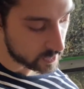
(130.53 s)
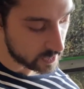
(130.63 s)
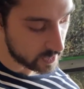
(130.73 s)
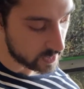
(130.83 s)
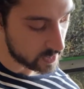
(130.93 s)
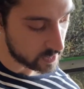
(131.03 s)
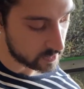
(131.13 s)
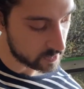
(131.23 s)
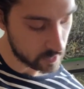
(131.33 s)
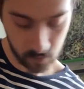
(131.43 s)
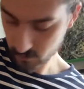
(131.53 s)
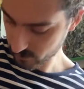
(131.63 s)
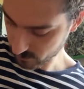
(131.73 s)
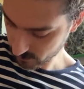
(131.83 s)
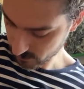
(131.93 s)
And
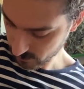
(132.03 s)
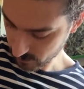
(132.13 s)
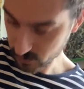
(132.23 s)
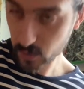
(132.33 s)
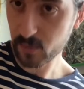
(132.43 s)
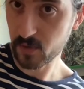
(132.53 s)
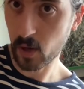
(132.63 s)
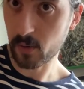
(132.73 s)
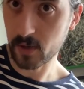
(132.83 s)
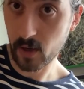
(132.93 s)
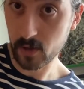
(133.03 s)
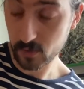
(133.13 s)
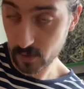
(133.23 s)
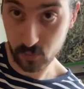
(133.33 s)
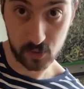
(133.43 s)
some of you already know how to do
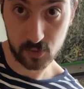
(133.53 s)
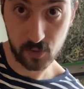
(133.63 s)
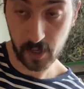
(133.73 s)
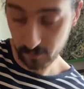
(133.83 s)
this, which is great.